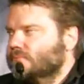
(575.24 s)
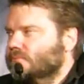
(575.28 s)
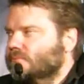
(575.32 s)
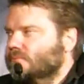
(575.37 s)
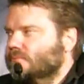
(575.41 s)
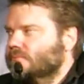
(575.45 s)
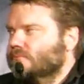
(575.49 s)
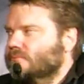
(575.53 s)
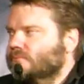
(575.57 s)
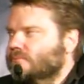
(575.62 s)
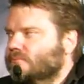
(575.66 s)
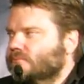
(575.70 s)

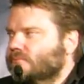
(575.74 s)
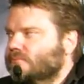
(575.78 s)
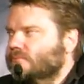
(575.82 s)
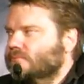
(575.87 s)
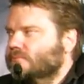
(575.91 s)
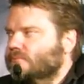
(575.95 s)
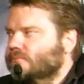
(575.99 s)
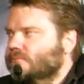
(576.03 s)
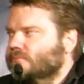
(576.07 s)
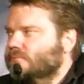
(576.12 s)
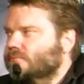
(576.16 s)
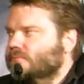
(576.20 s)

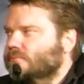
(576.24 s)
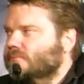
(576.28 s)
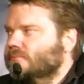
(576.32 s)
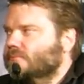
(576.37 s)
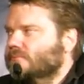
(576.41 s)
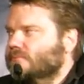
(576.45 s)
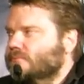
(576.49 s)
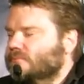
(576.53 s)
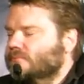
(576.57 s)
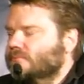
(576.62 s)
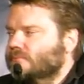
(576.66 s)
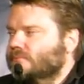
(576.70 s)

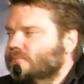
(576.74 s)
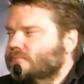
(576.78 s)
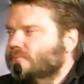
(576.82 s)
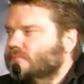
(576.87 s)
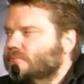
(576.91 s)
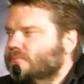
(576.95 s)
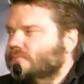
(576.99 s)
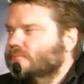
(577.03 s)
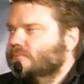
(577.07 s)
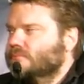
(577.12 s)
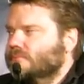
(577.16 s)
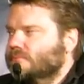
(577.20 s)

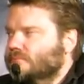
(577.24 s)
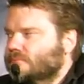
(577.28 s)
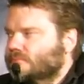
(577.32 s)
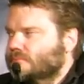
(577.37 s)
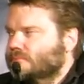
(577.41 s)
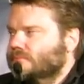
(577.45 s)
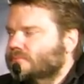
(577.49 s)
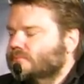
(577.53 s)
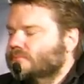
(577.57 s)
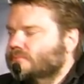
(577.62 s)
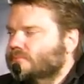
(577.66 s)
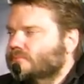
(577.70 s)

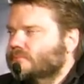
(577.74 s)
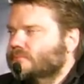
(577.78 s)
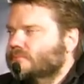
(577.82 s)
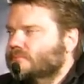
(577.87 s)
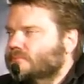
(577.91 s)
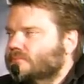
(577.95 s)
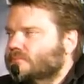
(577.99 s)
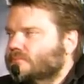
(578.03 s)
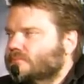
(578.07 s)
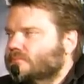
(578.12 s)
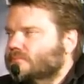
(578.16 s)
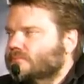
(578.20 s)

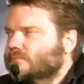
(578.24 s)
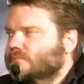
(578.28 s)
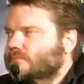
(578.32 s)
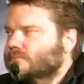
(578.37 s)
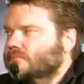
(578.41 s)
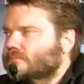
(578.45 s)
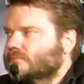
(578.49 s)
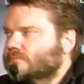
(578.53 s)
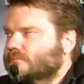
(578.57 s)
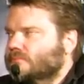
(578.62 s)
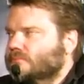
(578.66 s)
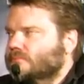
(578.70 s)

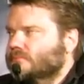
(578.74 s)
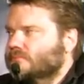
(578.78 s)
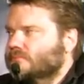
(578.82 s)
(not speaking)